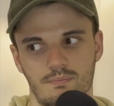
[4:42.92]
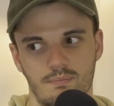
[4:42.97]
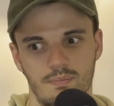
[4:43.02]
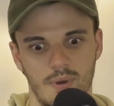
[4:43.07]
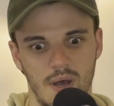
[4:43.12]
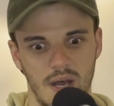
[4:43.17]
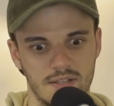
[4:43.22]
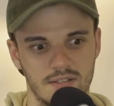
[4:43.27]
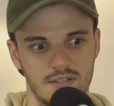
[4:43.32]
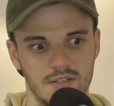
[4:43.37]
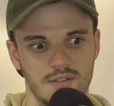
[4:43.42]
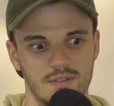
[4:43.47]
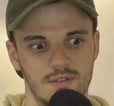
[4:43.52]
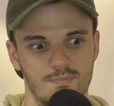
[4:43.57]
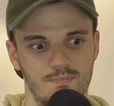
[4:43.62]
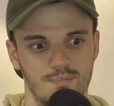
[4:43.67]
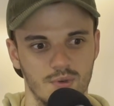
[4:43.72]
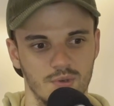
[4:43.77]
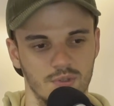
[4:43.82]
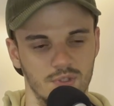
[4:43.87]

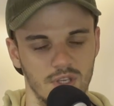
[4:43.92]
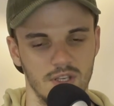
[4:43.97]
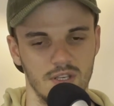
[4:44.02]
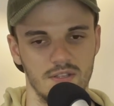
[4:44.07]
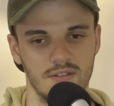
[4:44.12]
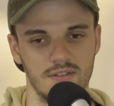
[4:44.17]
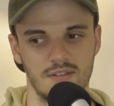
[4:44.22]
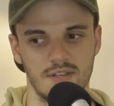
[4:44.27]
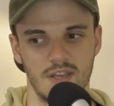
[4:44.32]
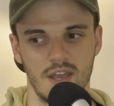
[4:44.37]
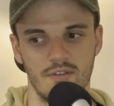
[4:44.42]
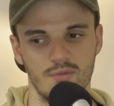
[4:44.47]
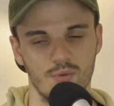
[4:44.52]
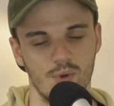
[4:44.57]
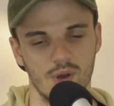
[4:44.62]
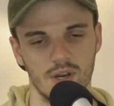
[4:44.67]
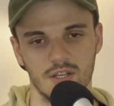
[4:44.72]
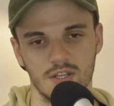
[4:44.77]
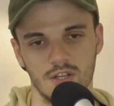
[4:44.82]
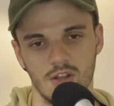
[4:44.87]
punters, bookies,
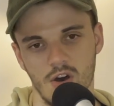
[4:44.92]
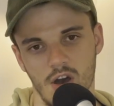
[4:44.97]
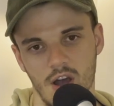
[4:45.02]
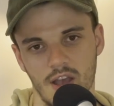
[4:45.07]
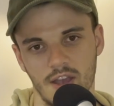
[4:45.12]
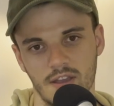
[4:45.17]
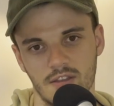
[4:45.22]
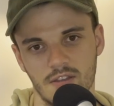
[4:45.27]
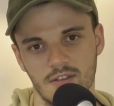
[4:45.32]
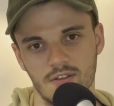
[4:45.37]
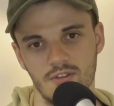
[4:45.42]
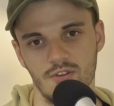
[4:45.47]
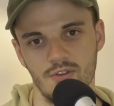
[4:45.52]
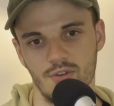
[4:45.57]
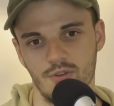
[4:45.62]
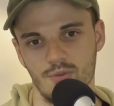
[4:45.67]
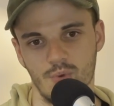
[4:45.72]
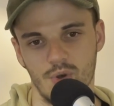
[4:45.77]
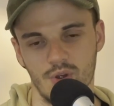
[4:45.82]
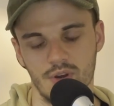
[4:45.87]
everyone alike
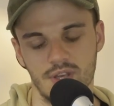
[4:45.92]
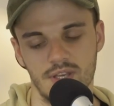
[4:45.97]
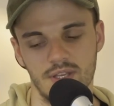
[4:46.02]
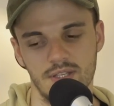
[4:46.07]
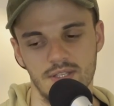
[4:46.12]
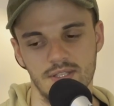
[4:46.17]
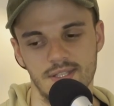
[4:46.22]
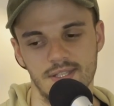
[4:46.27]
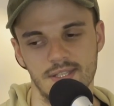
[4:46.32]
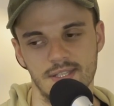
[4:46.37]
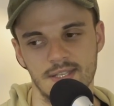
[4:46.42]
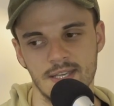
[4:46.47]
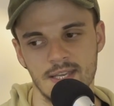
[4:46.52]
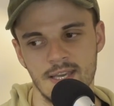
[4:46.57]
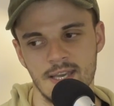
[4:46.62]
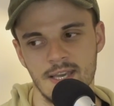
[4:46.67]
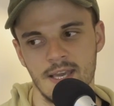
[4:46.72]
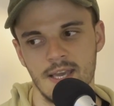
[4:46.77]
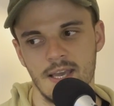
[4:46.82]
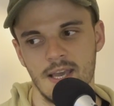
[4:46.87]
knew what his
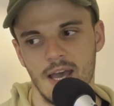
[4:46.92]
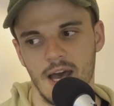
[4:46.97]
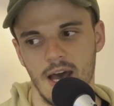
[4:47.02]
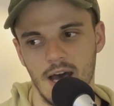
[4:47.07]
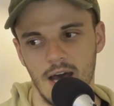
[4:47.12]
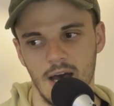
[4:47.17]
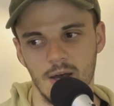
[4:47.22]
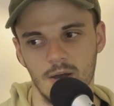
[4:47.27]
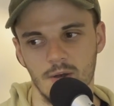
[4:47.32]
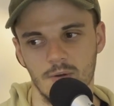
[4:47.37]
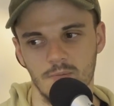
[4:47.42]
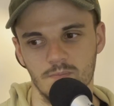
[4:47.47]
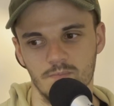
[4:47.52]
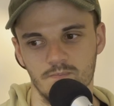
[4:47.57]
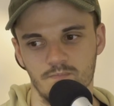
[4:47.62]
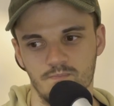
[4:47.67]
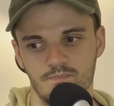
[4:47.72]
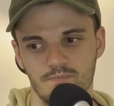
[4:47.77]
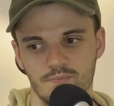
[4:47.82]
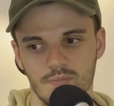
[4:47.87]

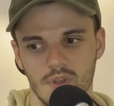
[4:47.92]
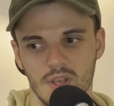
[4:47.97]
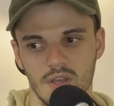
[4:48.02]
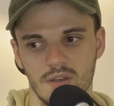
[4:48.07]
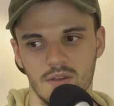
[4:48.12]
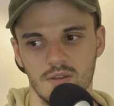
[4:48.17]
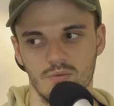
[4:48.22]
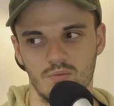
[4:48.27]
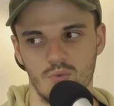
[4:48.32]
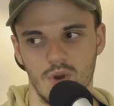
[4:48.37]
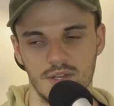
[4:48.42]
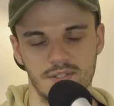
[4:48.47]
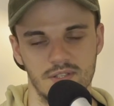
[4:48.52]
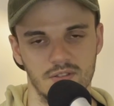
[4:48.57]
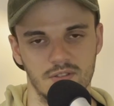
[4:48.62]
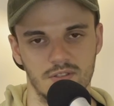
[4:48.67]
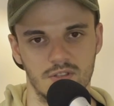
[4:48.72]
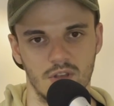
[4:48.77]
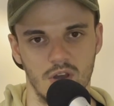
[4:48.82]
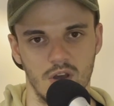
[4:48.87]

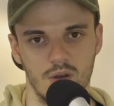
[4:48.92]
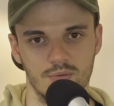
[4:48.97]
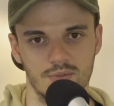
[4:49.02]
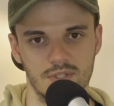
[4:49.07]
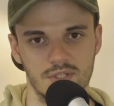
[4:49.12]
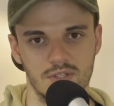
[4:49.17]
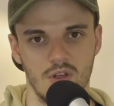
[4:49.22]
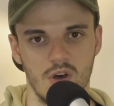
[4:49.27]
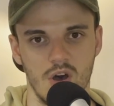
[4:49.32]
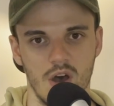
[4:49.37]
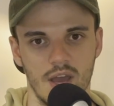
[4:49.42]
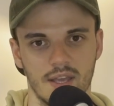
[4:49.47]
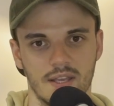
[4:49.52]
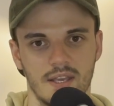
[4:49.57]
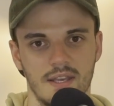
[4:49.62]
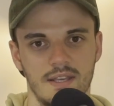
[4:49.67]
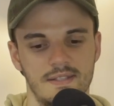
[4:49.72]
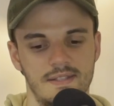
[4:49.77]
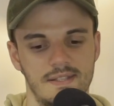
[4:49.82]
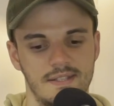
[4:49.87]
racing style was like,
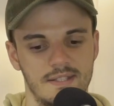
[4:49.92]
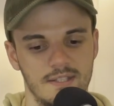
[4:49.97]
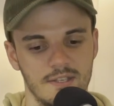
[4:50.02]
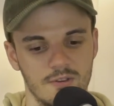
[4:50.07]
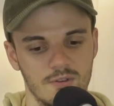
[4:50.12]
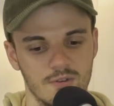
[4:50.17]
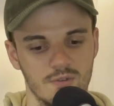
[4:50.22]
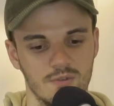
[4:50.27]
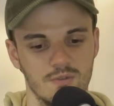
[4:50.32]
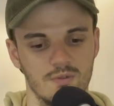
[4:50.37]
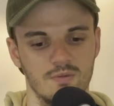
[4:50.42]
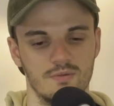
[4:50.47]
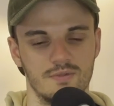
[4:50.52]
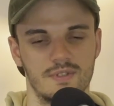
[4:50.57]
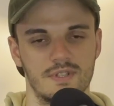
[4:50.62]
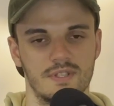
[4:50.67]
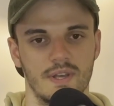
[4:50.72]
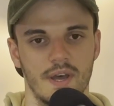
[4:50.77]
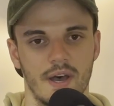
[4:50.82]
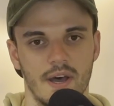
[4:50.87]
he still
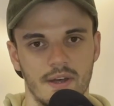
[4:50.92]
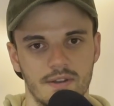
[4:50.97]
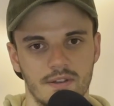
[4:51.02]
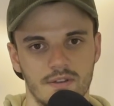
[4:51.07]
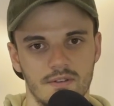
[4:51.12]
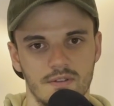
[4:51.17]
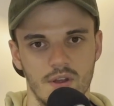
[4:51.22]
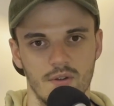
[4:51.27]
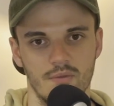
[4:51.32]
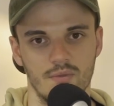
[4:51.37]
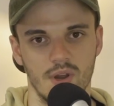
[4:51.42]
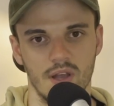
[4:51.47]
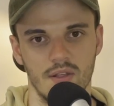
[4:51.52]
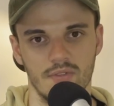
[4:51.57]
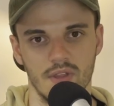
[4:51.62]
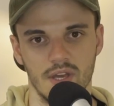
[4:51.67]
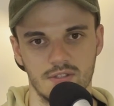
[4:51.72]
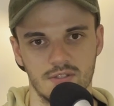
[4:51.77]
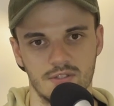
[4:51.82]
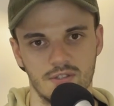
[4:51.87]
started
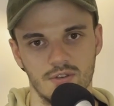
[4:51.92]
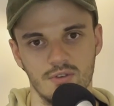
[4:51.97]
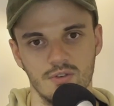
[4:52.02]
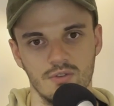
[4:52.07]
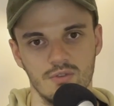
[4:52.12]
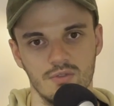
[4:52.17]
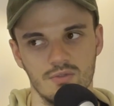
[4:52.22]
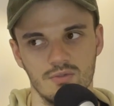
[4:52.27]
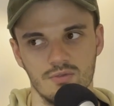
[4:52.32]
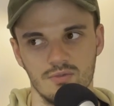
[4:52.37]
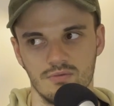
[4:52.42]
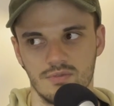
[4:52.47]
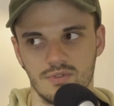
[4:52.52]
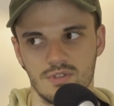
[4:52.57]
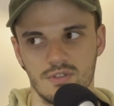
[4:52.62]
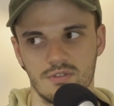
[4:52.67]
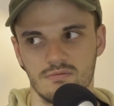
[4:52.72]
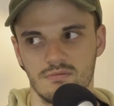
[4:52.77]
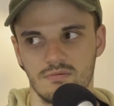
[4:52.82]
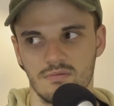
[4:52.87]
around that $2.
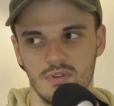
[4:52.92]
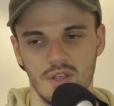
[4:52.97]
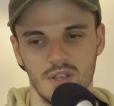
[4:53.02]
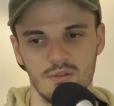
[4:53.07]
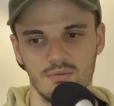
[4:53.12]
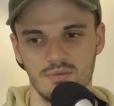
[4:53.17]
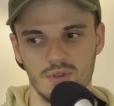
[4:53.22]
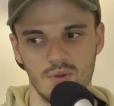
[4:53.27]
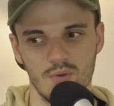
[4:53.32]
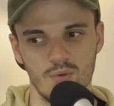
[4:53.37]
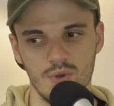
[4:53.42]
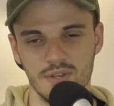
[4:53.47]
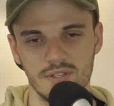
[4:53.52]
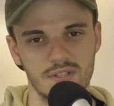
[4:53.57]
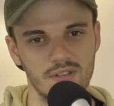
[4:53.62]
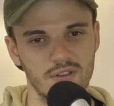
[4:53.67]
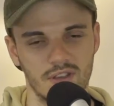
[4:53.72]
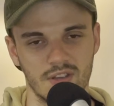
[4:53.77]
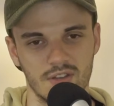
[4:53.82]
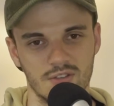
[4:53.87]
He was
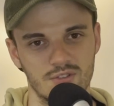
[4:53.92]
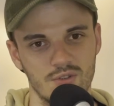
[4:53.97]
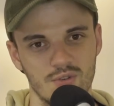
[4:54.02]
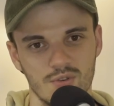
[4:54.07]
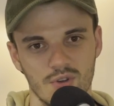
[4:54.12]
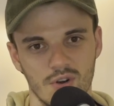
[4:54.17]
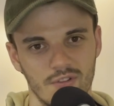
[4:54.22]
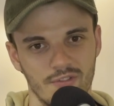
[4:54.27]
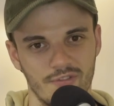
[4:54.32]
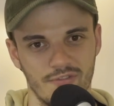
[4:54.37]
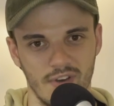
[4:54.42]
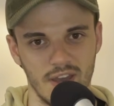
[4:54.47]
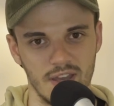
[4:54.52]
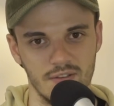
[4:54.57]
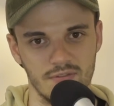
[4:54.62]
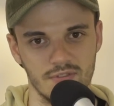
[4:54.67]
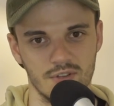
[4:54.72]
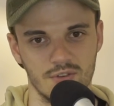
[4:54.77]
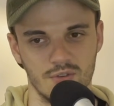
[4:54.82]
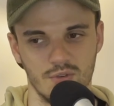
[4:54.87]
always like a $2
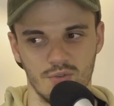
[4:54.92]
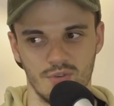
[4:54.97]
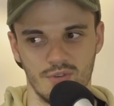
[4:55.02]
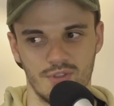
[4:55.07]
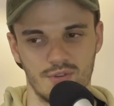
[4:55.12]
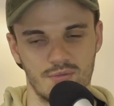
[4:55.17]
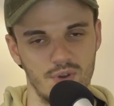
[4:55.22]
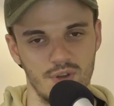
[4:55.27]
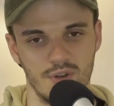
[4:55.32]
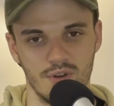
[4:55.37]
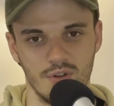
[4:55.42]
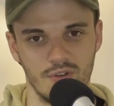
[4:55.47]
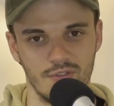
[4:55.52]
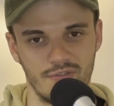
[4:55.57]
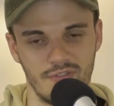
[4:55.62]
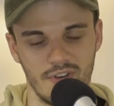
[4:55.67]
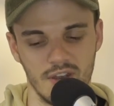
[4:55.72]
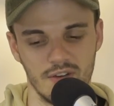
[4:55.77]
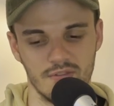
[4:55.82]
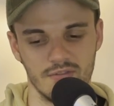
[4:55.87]
favourite or a $3
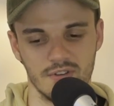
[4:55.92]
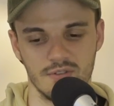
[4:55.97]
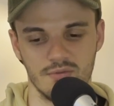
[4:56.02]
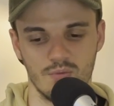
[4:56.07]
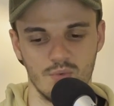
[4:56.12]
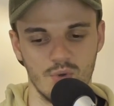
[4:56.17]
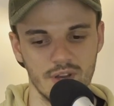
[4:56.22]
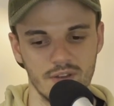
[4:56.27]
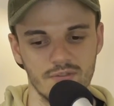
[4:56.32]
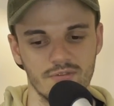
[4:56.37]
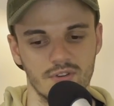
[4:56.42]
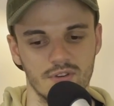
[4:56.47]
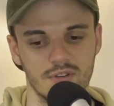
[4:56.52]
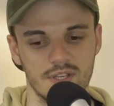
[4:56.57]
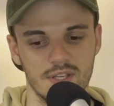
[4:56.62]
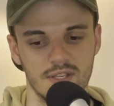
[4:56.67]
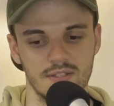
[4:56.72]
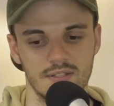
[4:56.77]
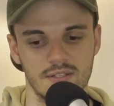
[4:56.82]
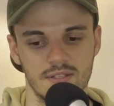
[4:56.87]
favourite, whatever it
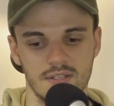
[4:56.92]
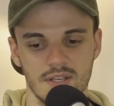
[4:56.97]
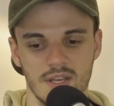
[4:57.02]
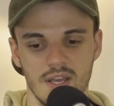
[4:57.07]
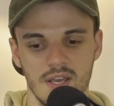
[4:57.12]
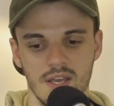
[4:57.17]
is.